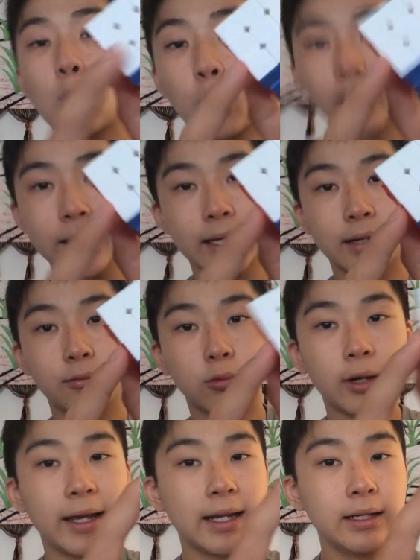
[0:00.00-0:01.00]
white and
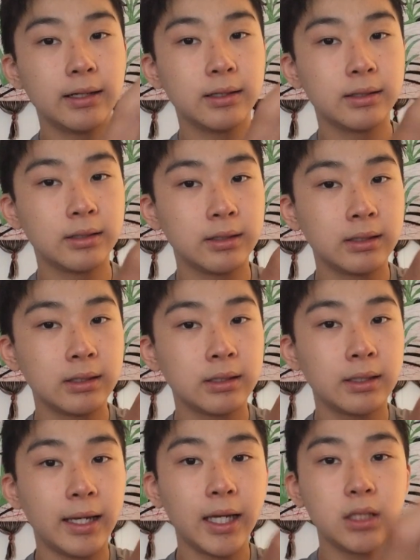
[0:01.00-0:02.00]
red
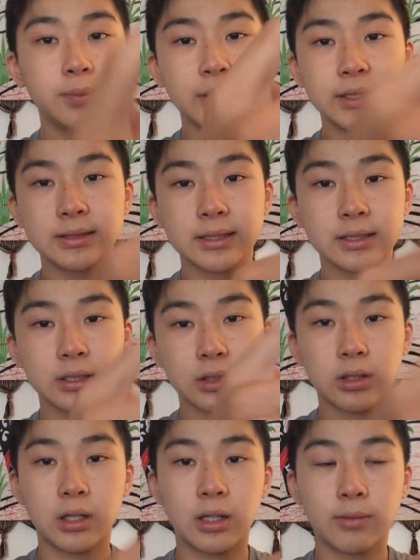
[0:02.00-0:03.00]
edge pieces
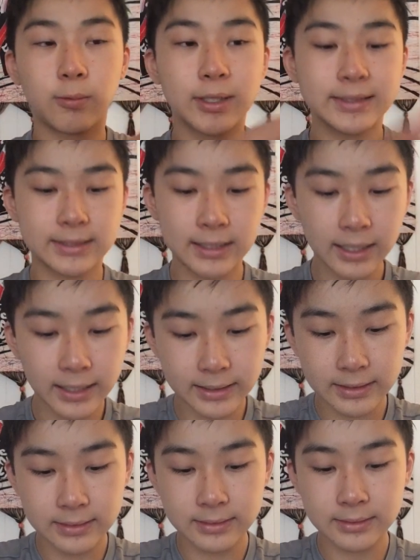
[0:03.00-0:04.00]
on one side.
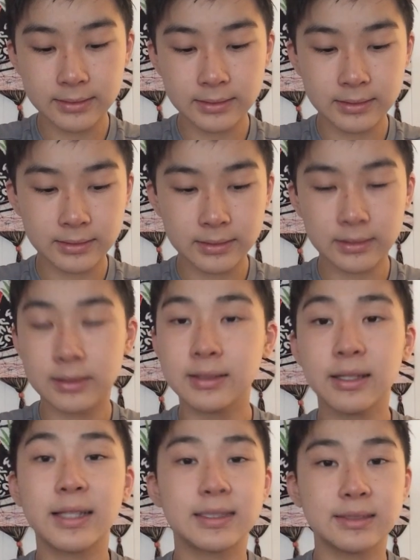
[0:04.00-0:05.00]

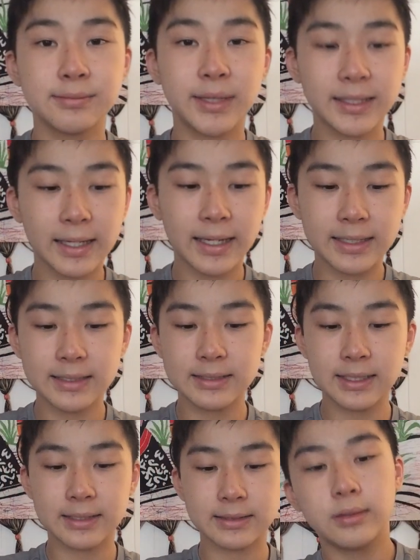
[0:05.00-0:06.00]
That doesn't make any
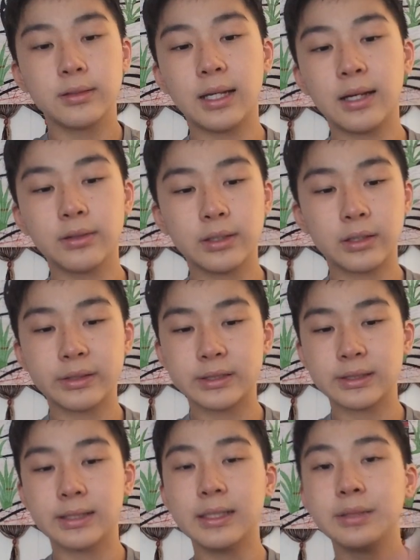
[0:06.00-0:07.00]
sense. Now there is
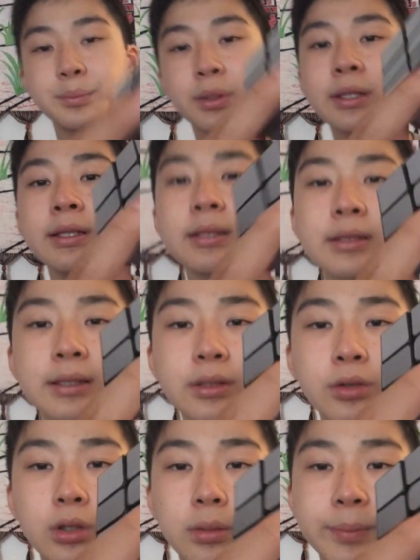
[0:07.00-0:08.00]
this piece, this
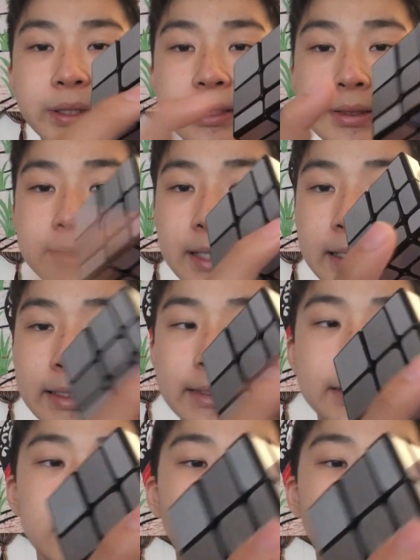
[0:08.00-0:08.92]
corner piece, that is